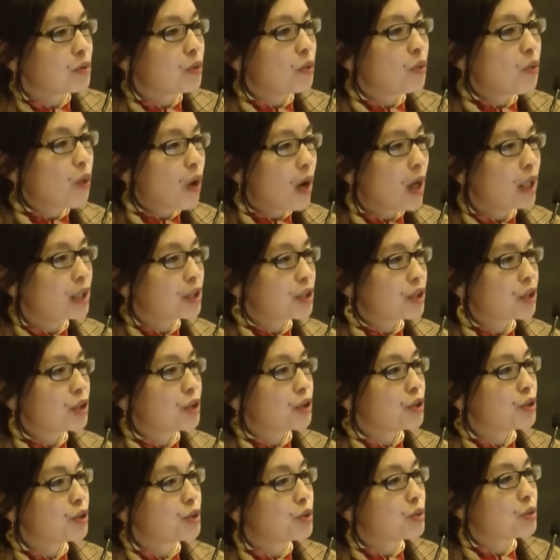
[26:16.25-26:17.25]
want
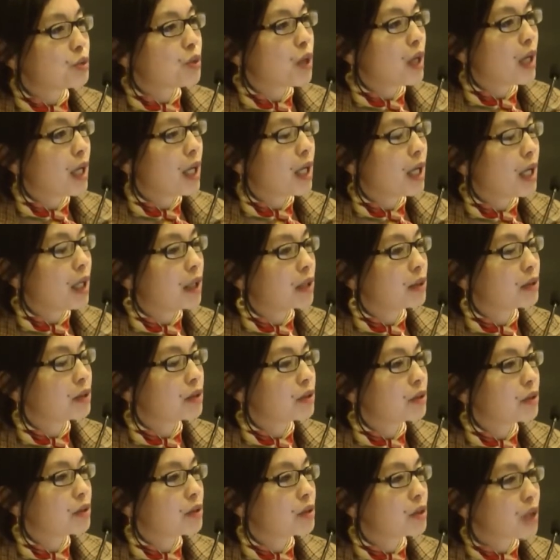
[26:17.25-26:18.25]
to
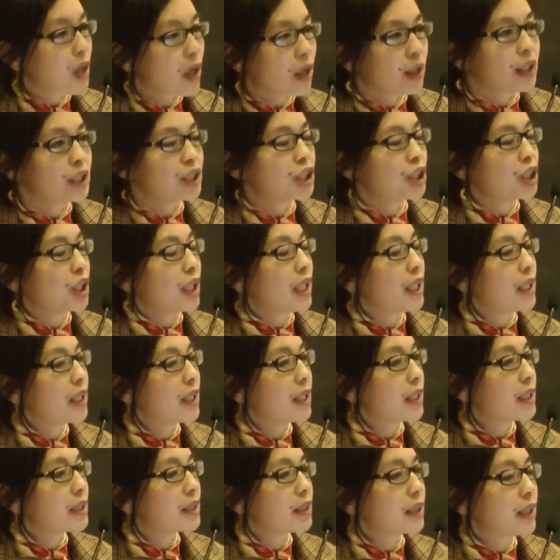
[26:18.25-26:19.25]
target China
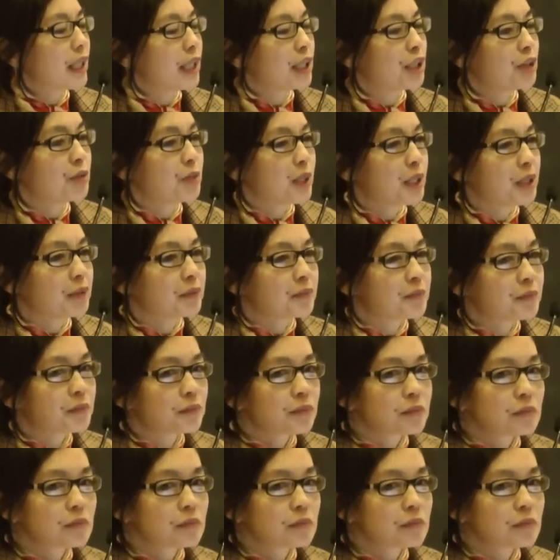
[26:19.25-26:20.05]
as an enemy?